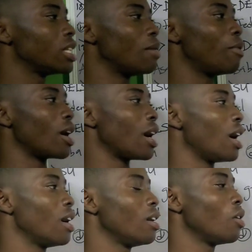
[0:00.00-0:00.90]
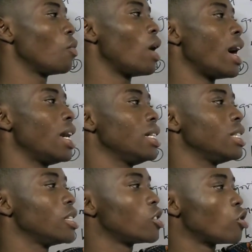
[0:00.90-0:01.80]
is in Abraka, while
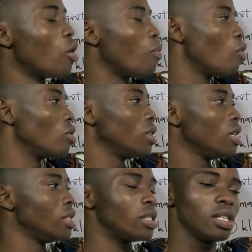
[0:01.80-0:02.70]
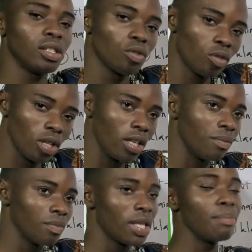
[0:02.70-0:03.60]
the sub one is in
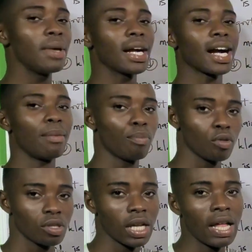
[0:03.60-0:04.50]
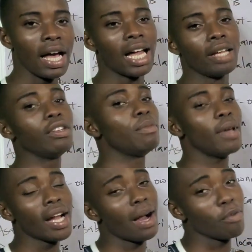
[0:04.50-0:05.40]
Ole, the main campus. And even the
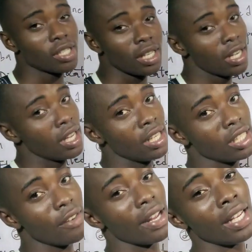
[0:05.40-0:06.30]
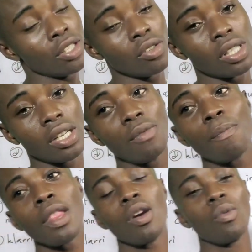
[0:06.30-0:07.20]
main campus in Zewalen
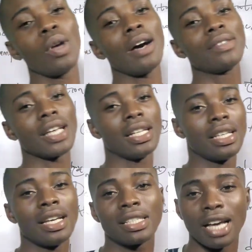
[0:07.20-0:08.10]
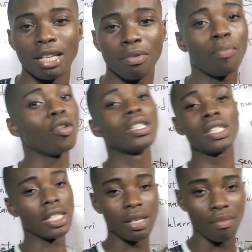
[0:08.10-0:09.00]
2-3, we have side A, side B, but
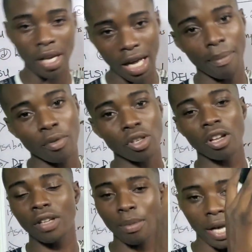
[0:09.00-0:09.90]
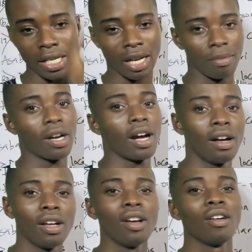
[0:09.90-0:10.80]
see the main campus, all of them are in
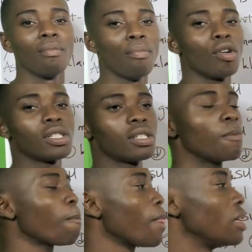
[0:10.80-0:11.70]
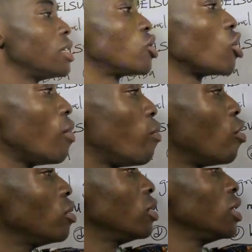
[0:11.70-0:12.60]
Abraka. But the sub
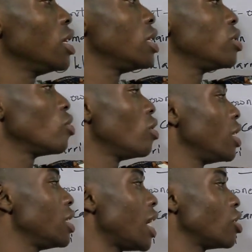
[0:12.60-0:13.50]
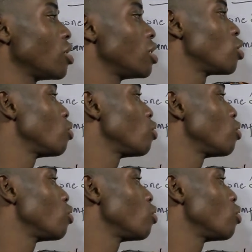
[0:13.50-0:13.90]
one is in Ole. These are just